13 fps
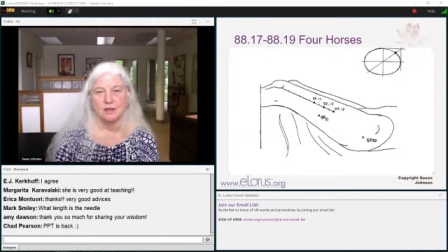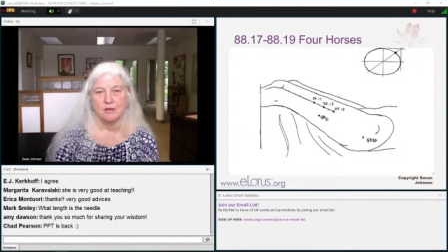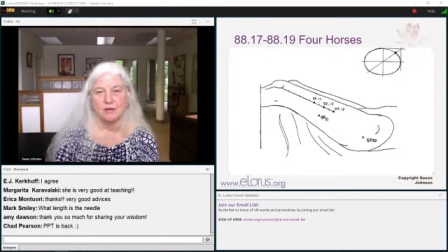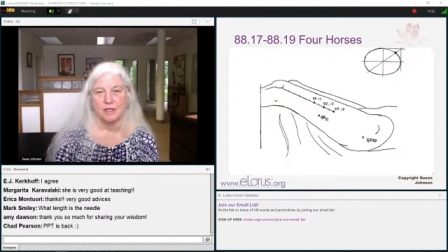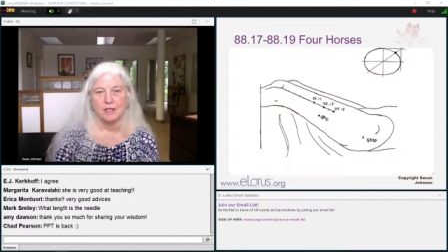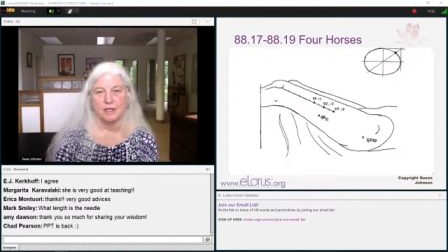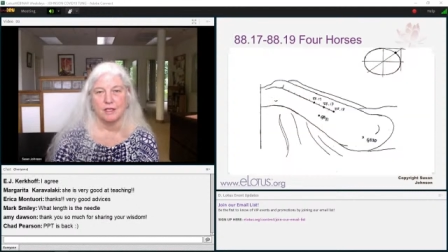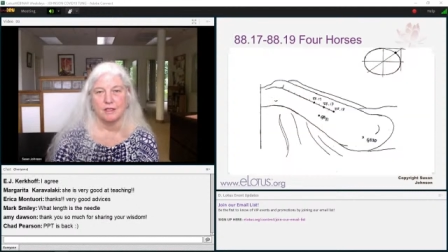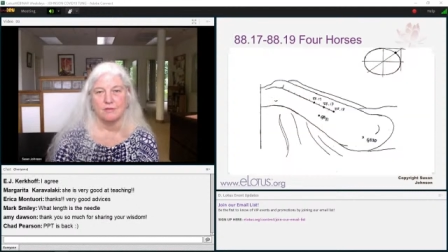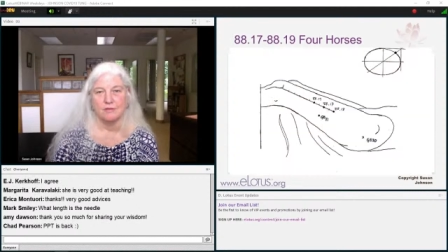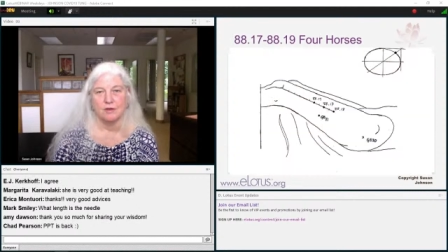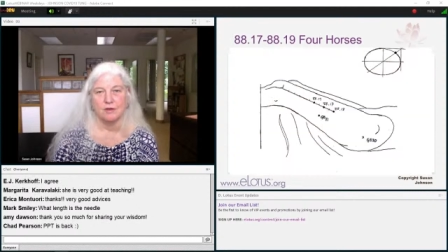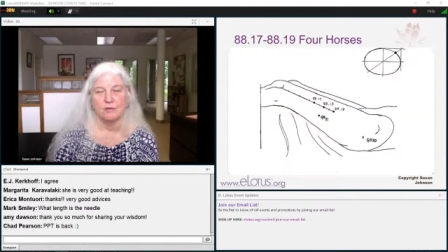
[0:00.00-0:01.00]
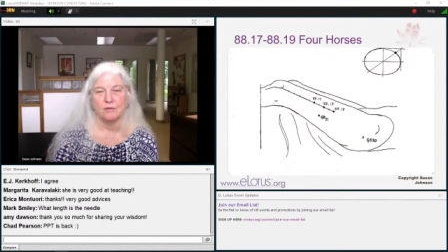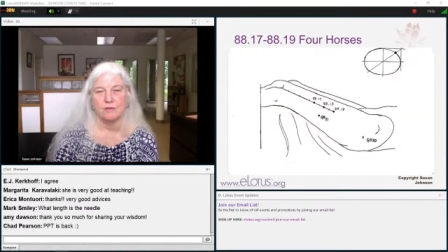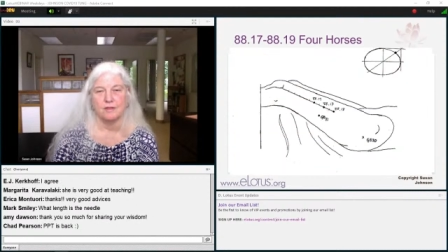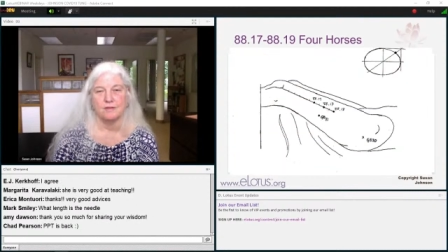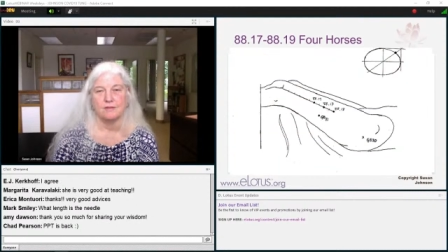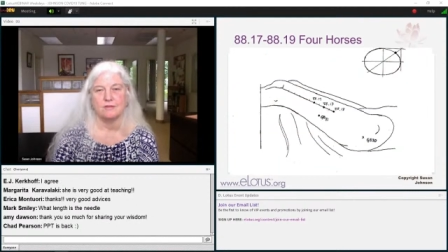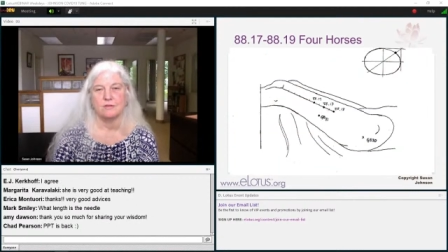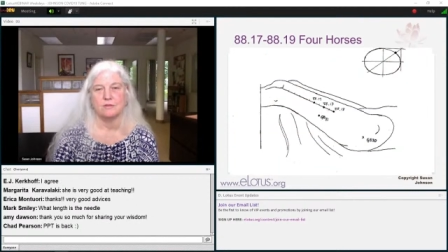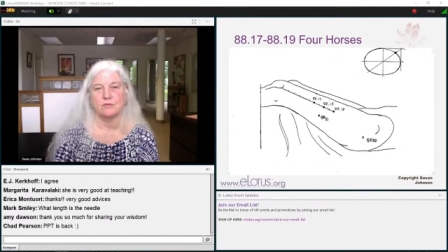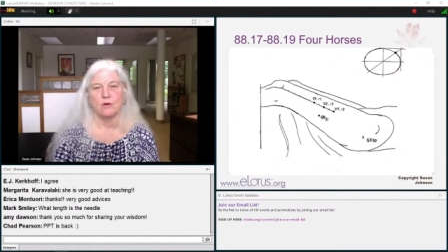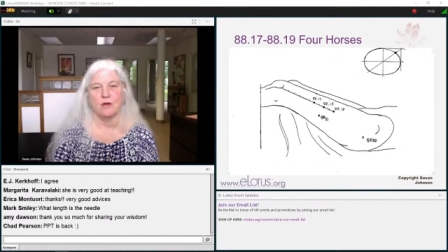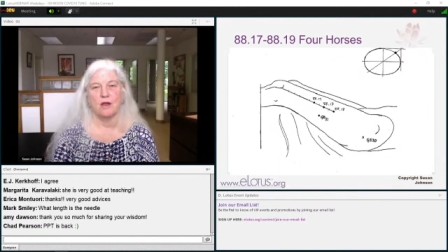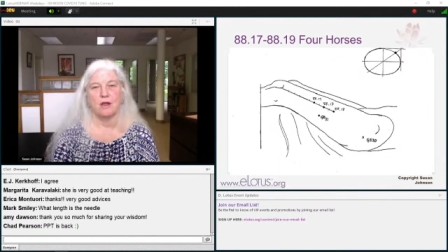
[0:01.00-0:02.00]
Okay, so this is a
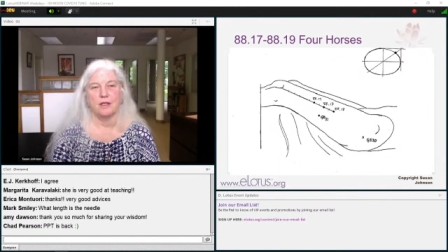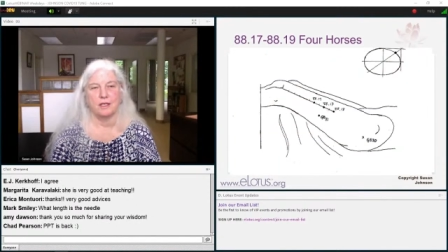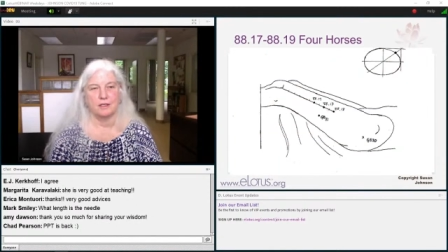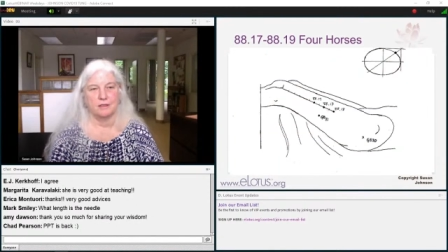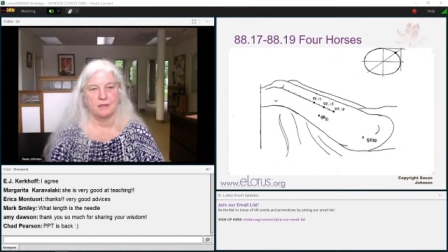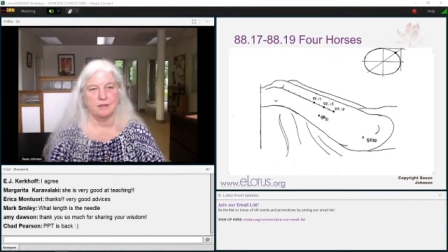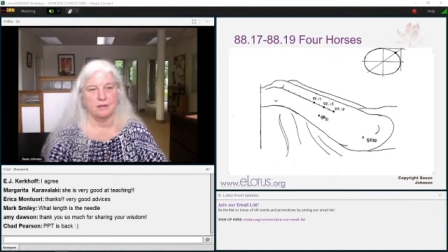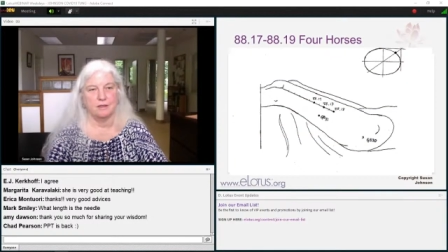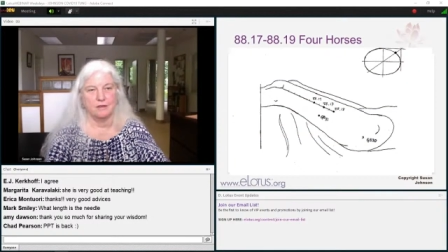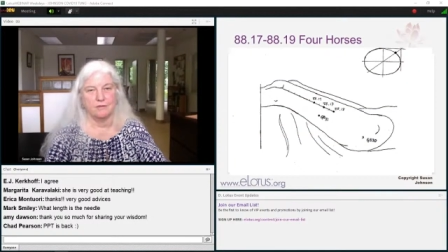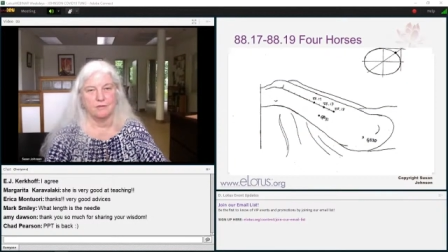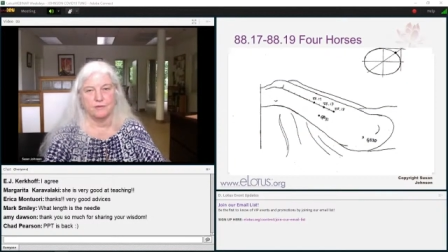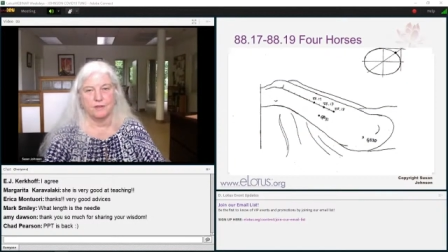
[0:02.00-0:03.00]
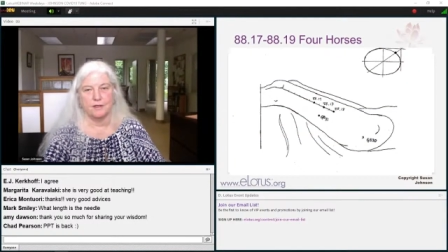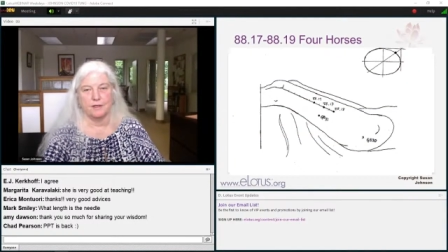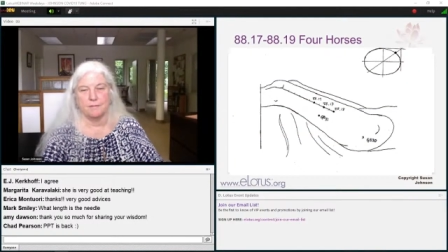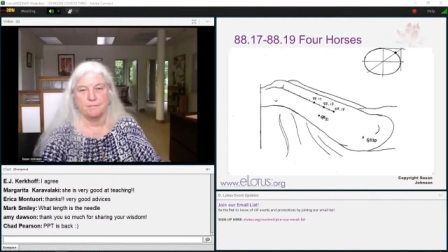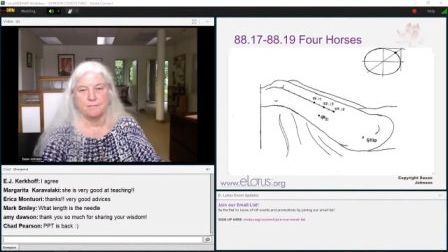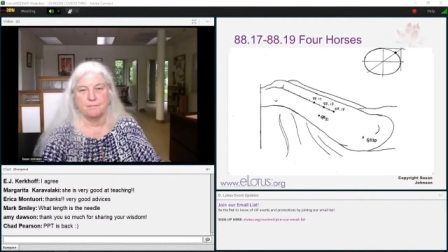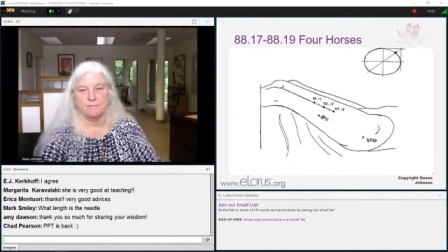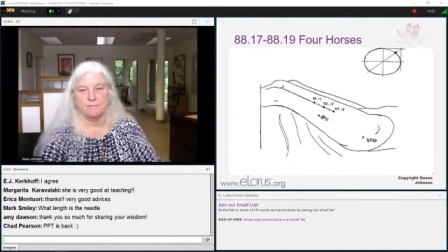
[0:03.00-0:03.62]
drawing of um,